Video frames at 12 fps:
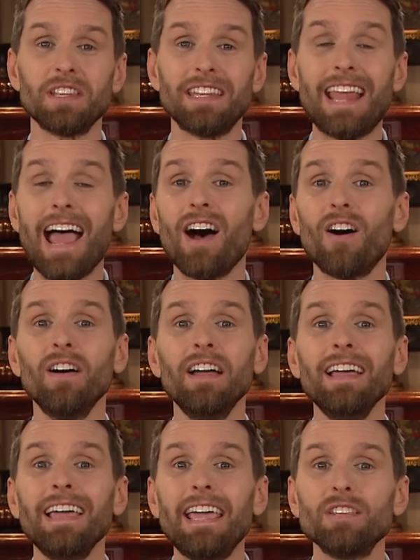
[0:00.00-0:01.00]
And now
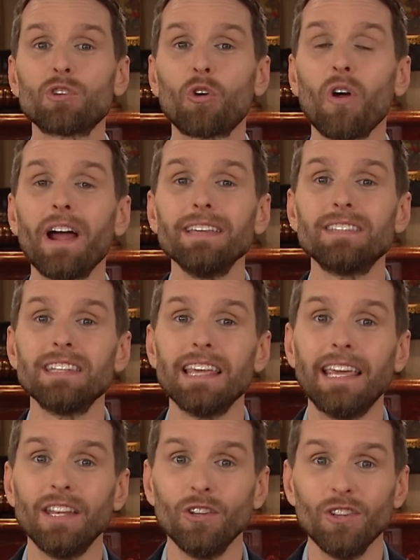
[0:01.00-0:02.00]
it's Christ
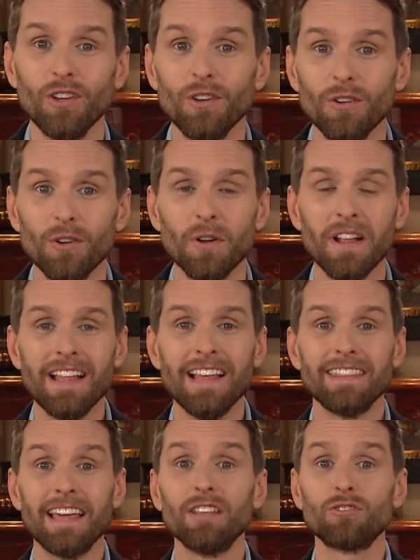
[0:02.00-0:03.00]
in you
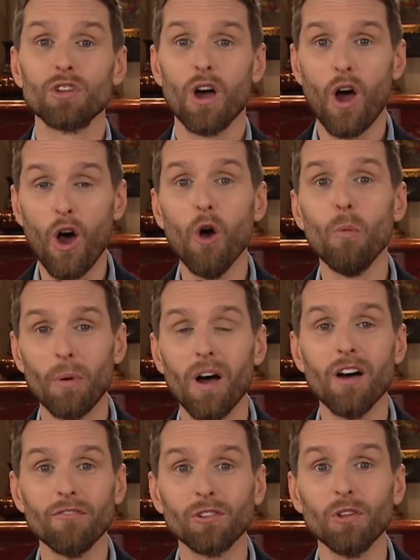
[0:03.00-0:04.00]
that is the hope
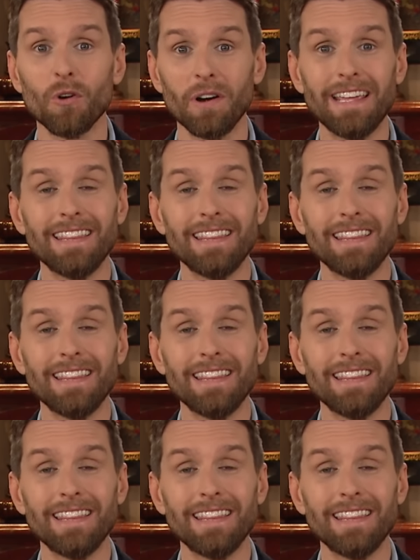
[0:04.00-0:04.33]
of glory.